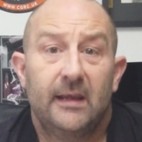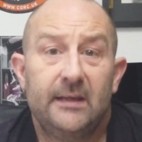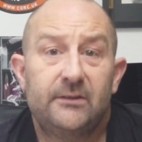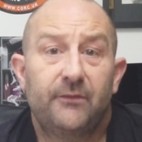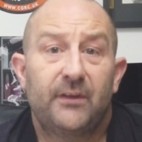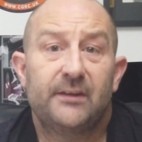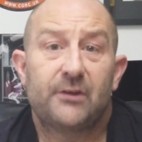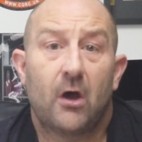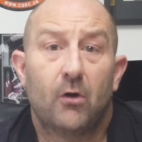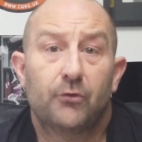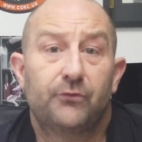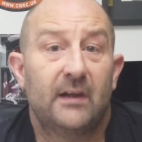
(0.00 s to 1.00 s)
Each of these
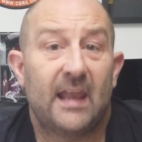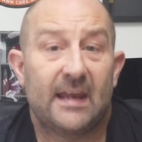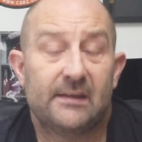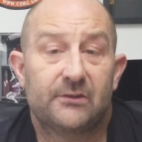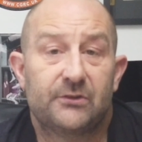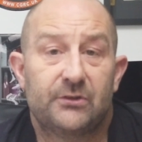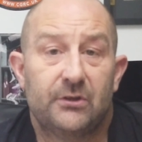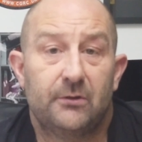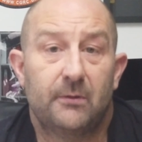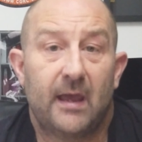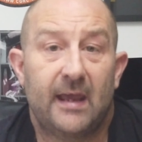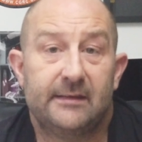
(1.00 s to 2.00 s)
holes relates
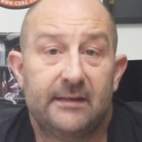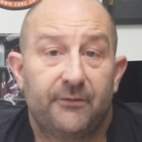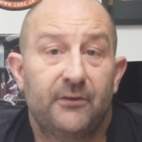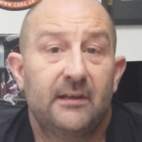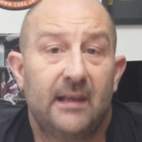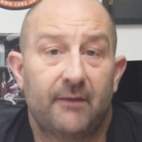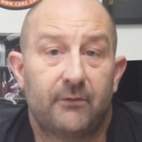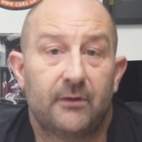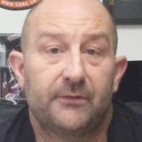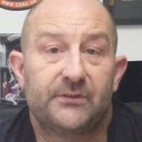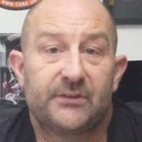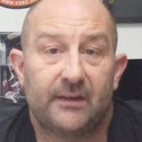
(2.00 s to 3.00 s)
to a different level
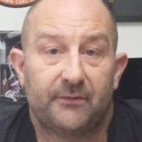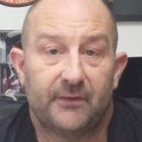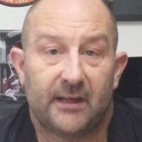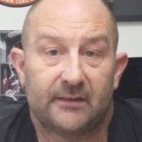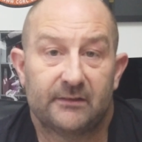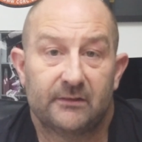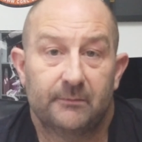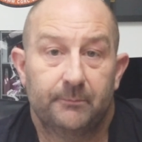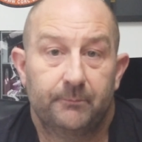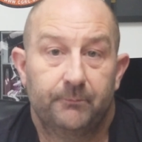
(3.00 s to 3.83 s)
of stiffness.